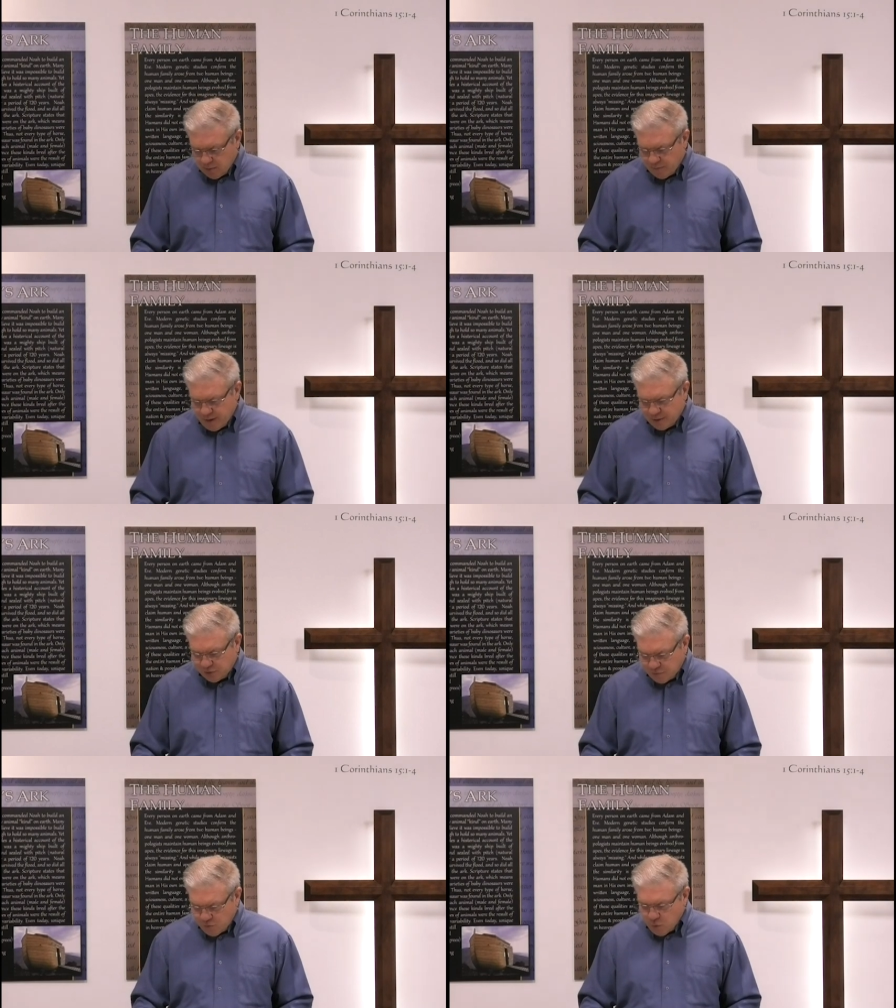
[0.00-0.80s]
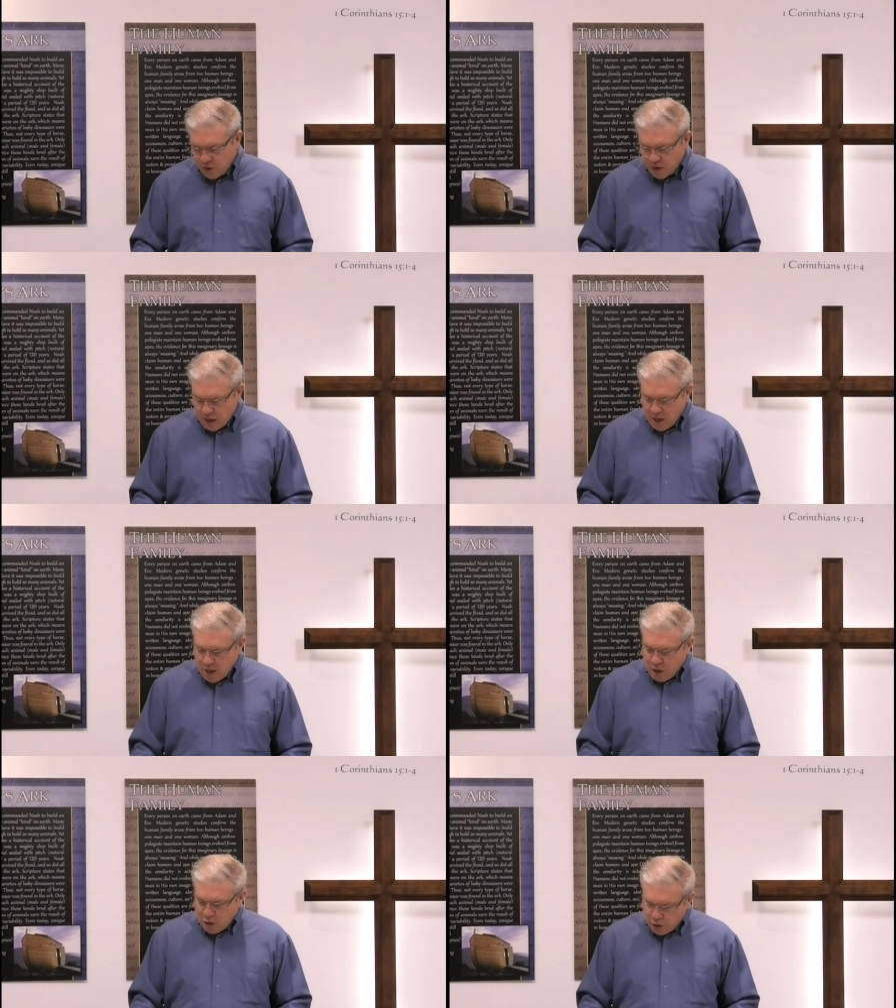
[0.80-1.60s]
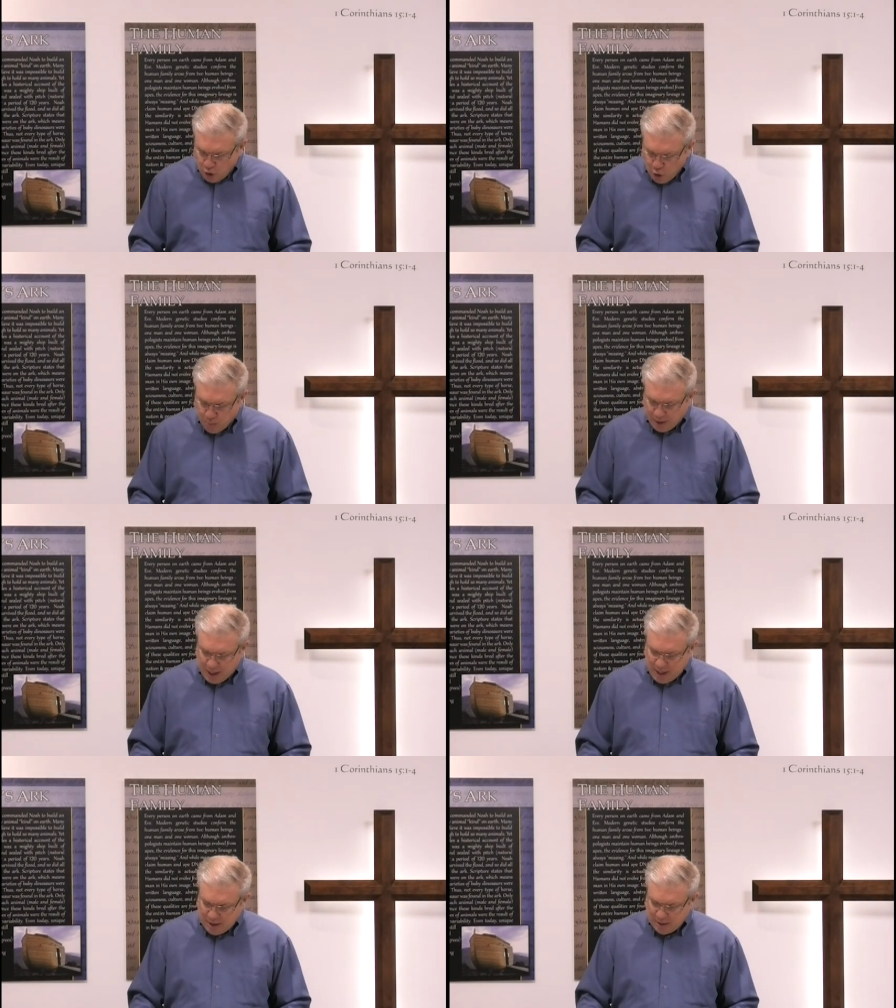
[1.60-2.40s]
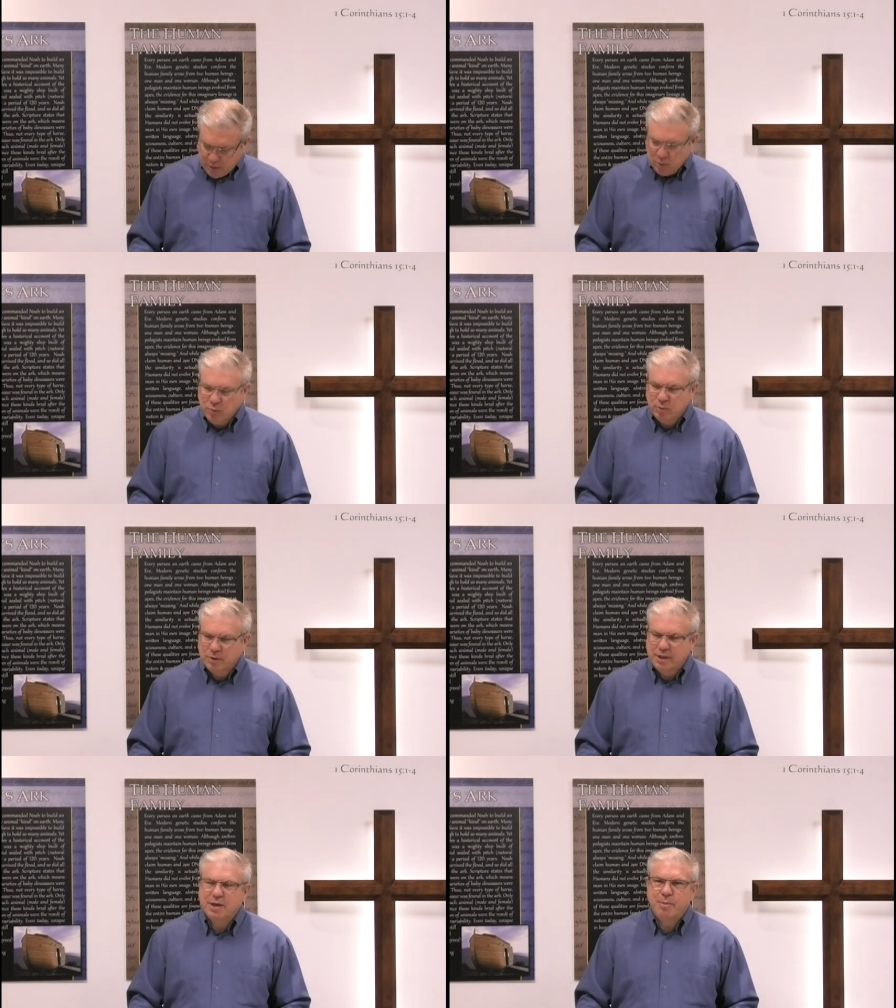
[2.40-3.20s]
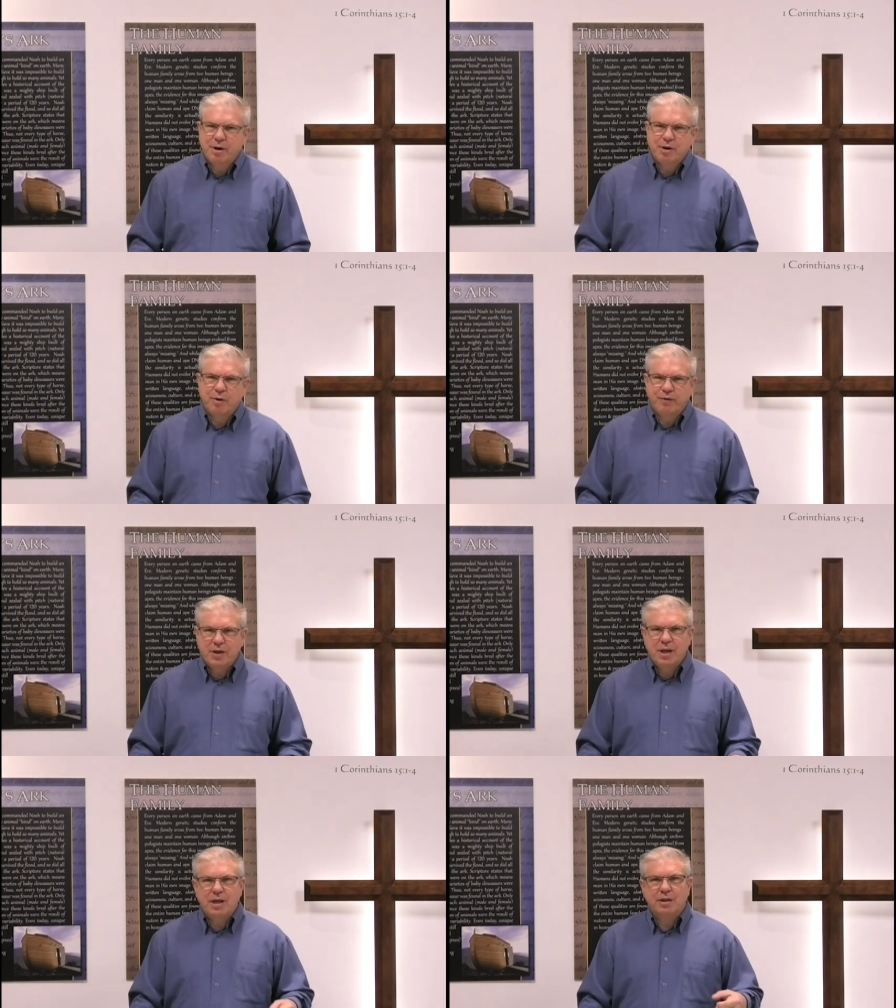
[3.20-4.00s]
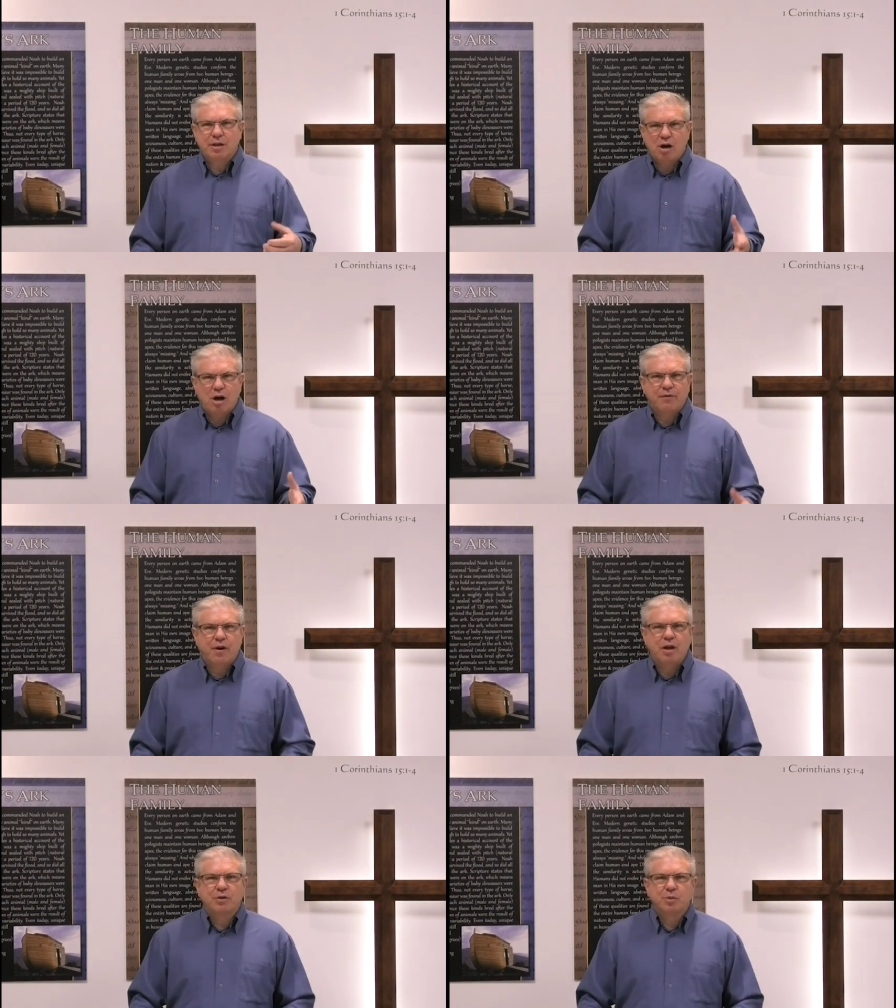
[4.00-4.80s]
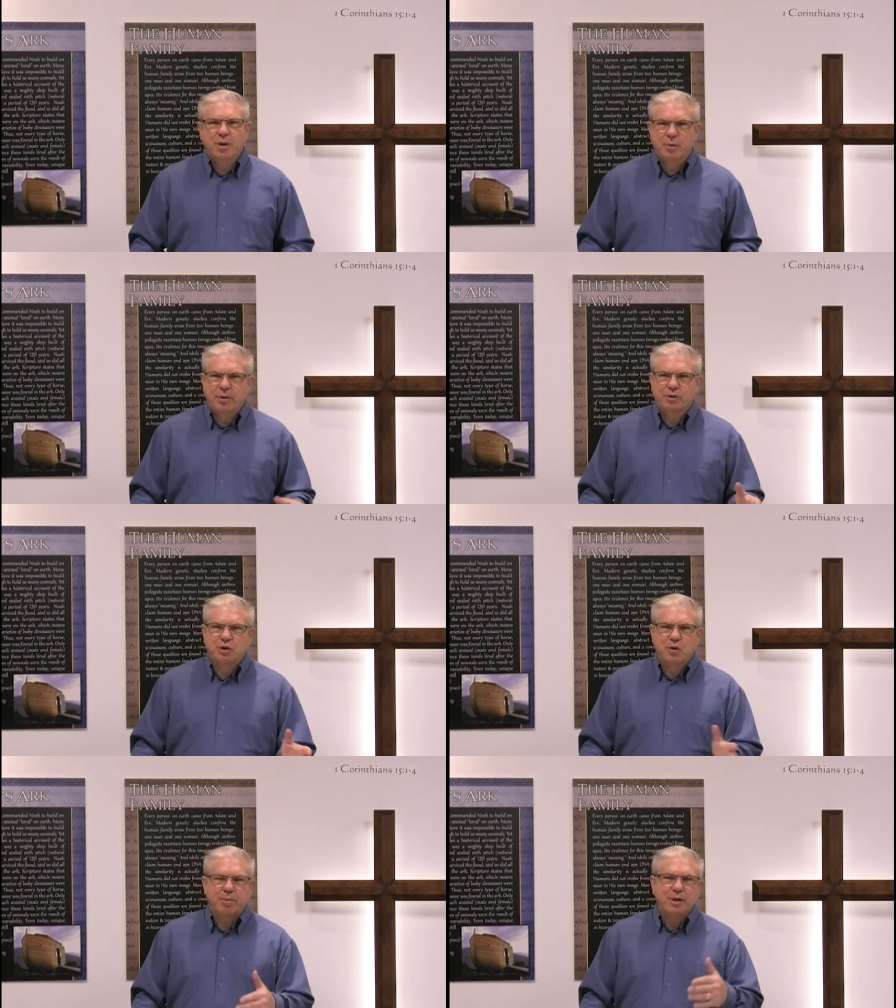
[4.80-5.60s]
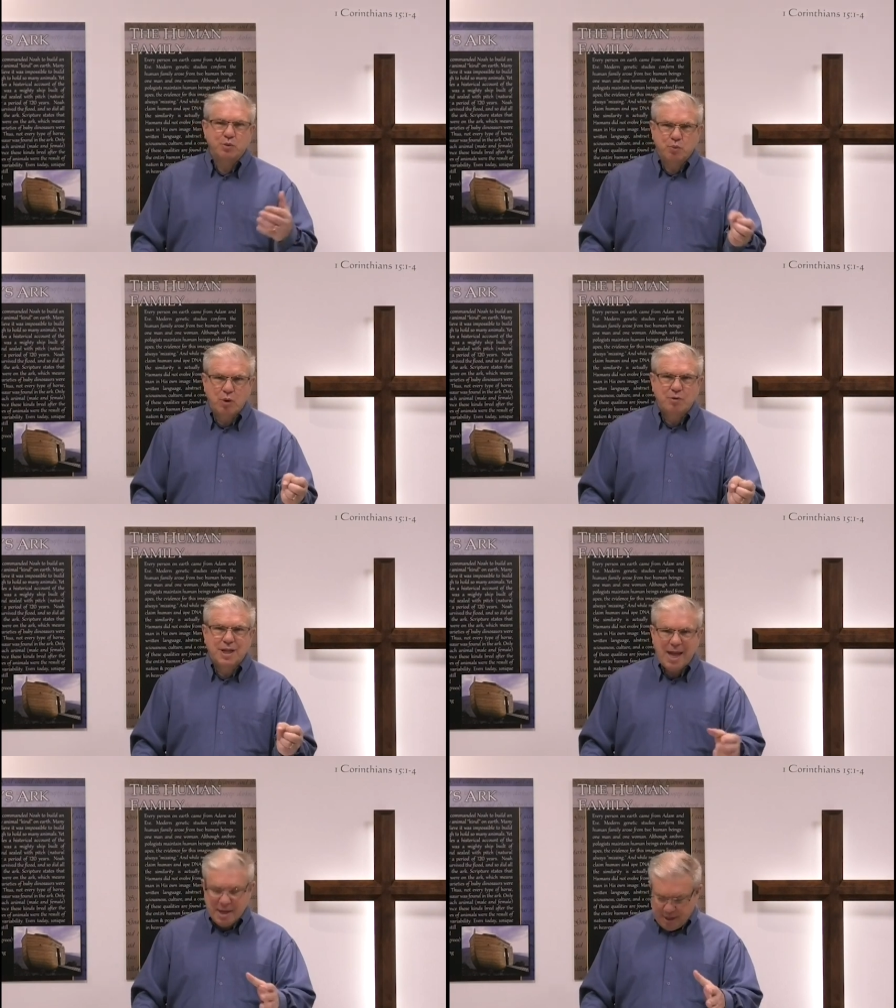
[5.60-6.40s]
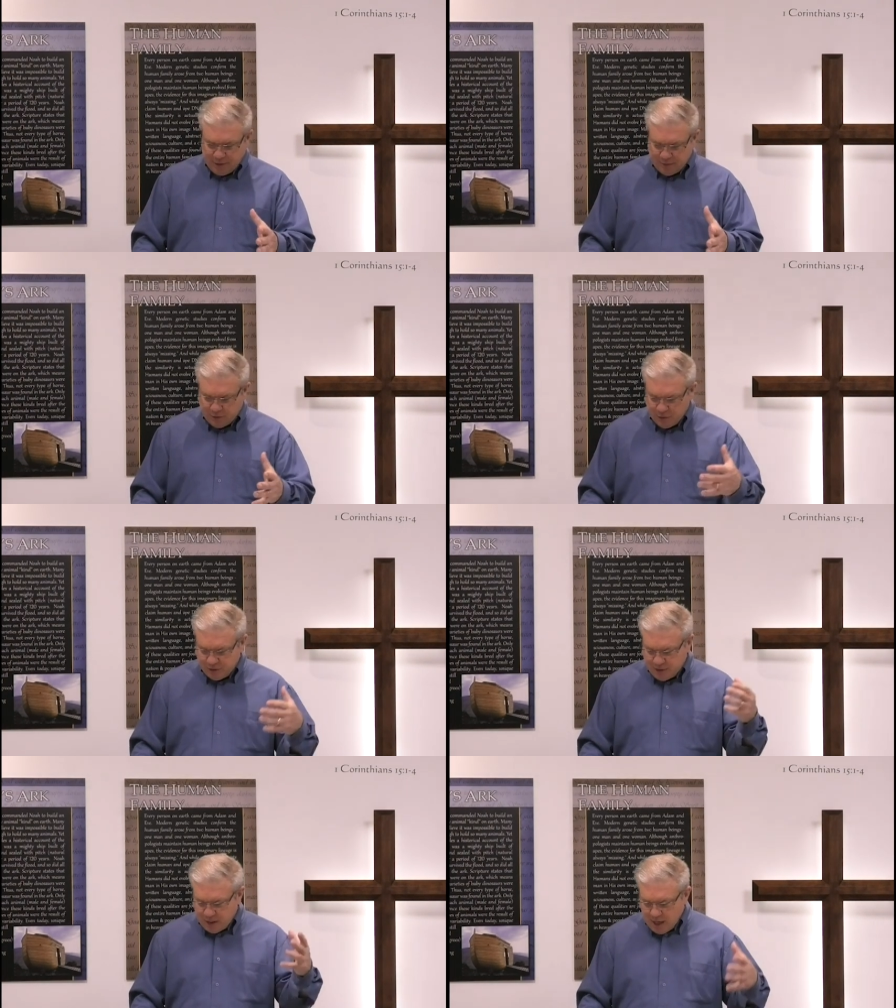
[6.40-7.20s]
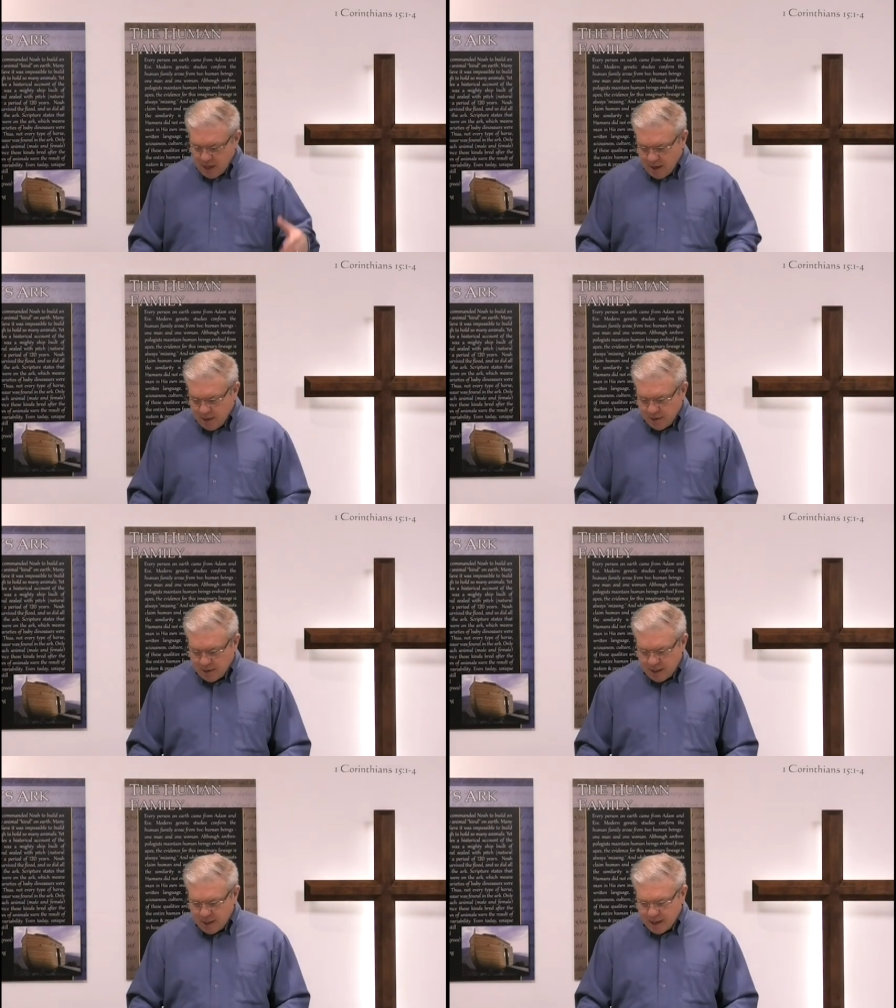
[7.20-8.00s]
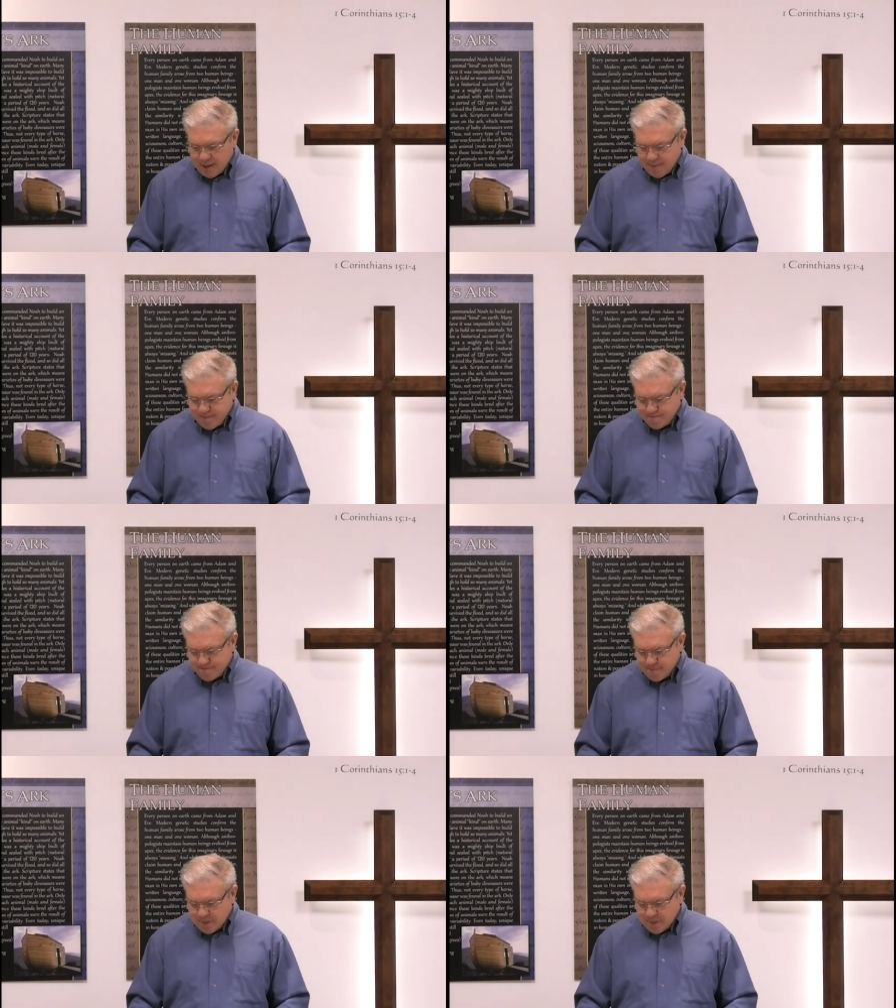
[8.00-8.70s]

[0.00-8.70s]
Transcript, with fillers: Francis Ford Coppola, who did American Graffiti and The Godfathers, when they wrote the screenplays, wrote the endings first, and the um,